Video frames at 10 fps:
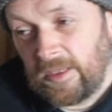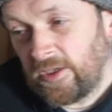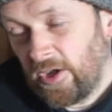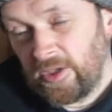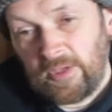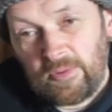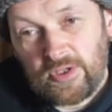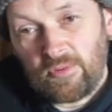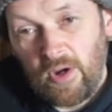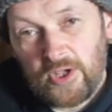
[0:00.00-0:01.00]
economy was
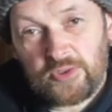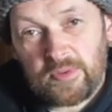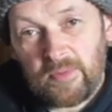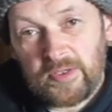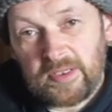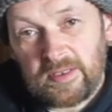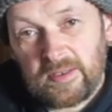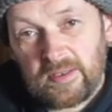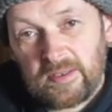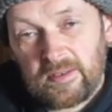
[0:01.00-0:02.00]
awash with money
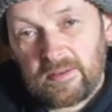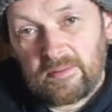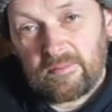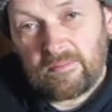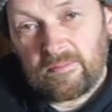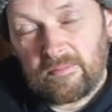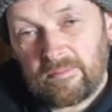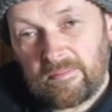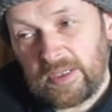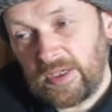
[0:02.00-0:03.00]

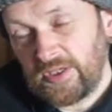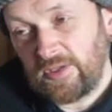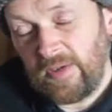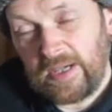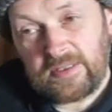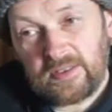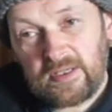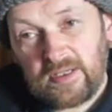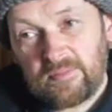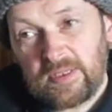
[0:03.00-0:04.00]
because of the fact that there
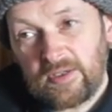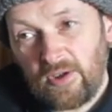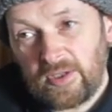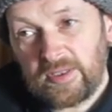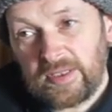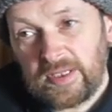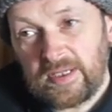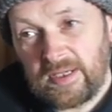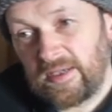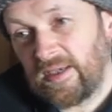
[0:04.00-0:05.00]
had been an oil
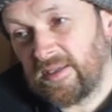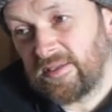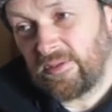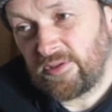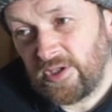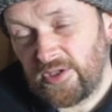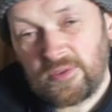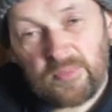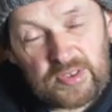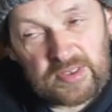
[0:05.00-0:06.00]
era and there was lots of
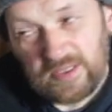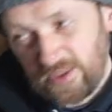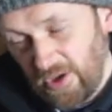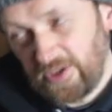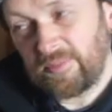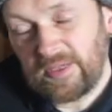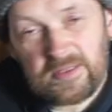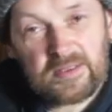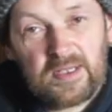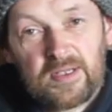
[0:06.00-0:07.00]
money in the economy
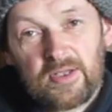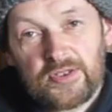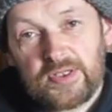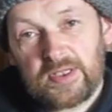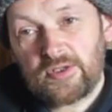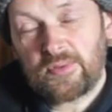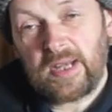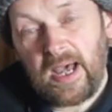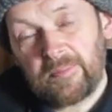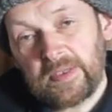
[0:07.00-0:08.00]
and lots of things were
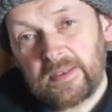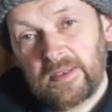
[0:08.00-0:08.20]
happening.